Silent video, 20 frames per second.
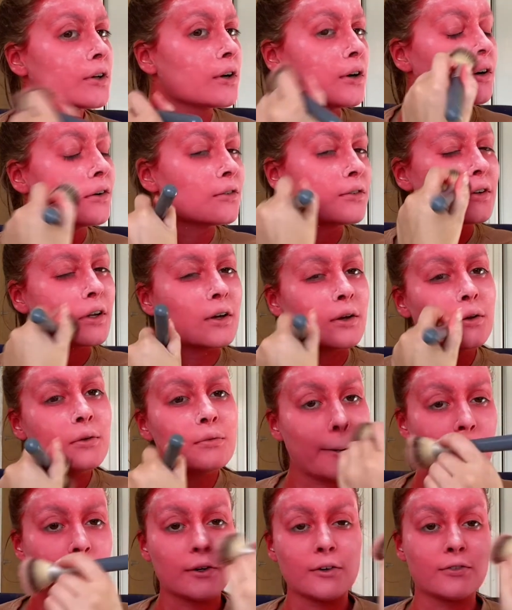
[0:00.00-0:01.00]
off now.
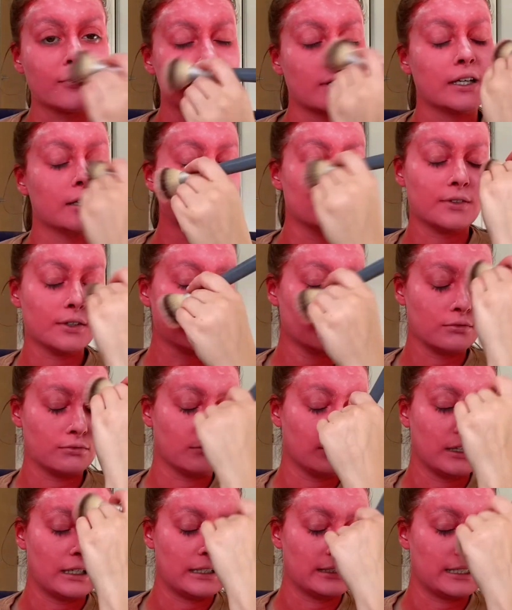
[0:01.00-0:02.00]
Your face feels
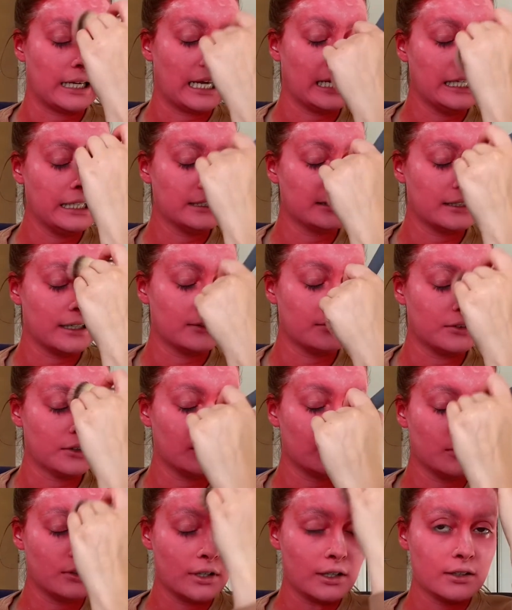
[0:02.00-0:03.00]
really tight after you
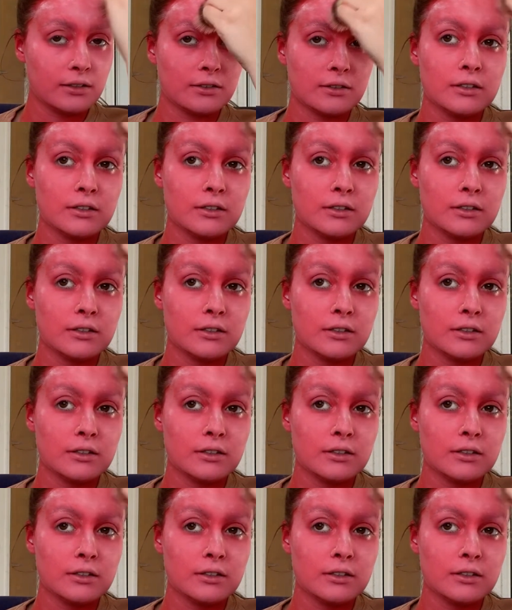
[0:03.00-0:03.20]
do this,